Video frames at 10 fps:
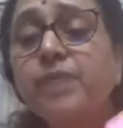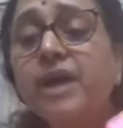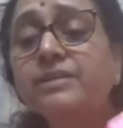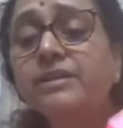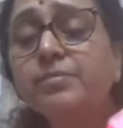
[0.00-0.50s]

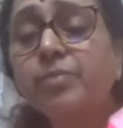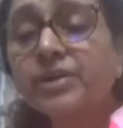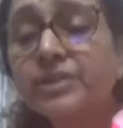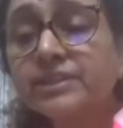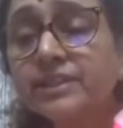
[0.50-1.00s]
other
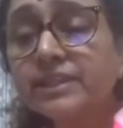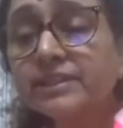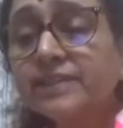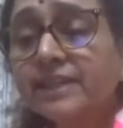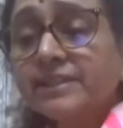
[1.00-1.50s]
important thing
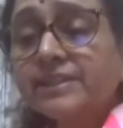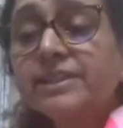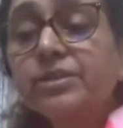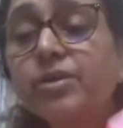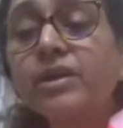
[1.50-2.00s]
is that they
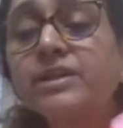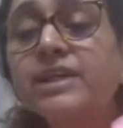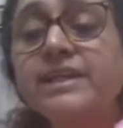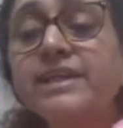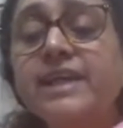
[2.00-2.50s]
did not
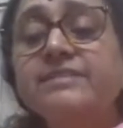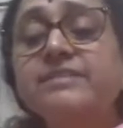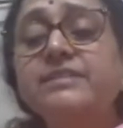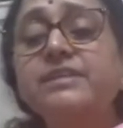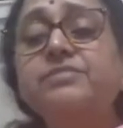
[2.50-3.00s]
get
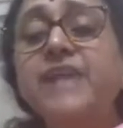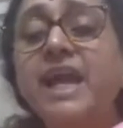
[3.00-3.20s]
SCF and